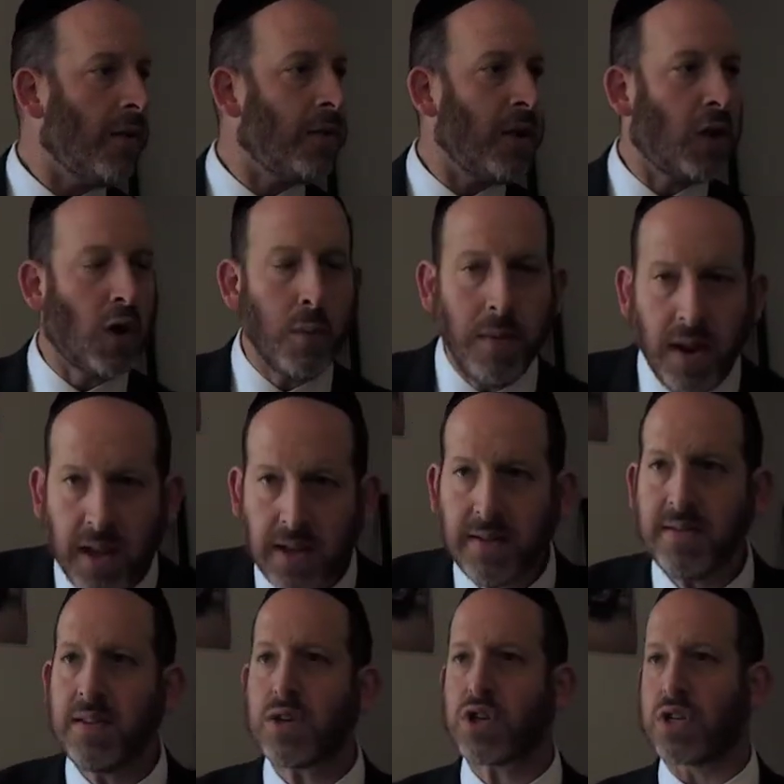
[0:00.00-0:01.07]
The human
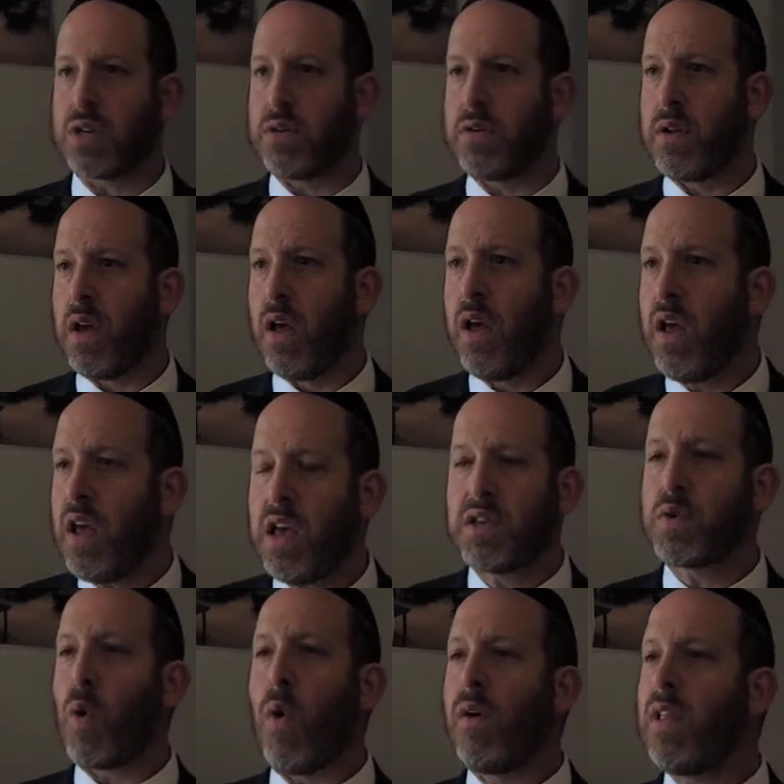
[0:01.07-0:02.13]
condition
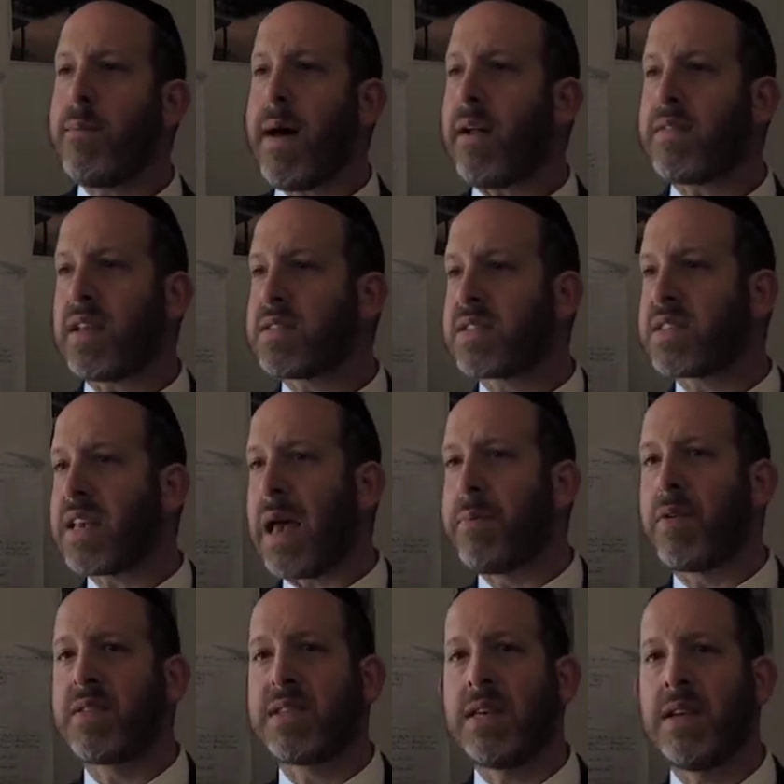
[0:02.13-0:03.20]
is all about the
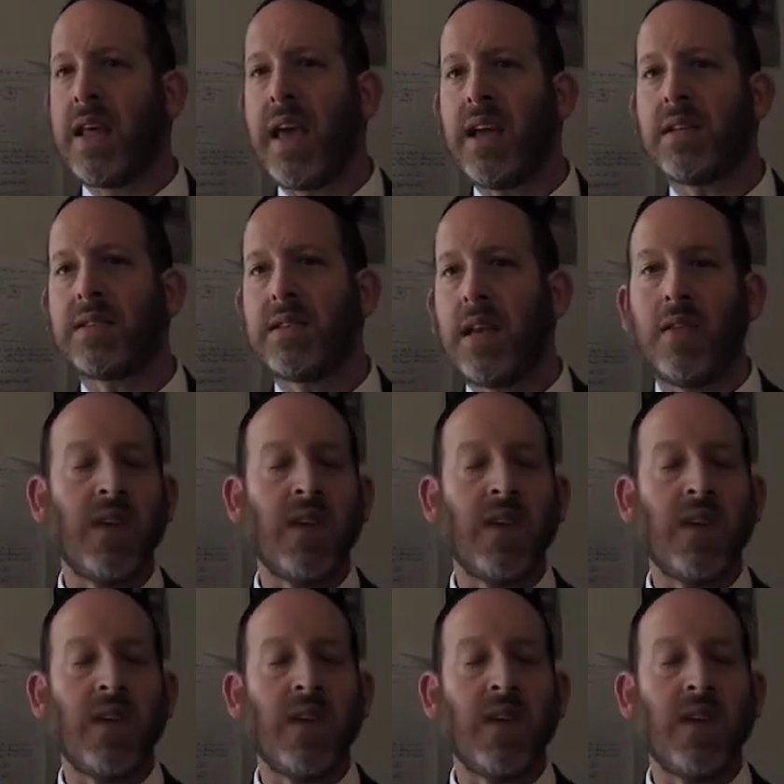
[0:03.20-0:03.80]
simultaneity,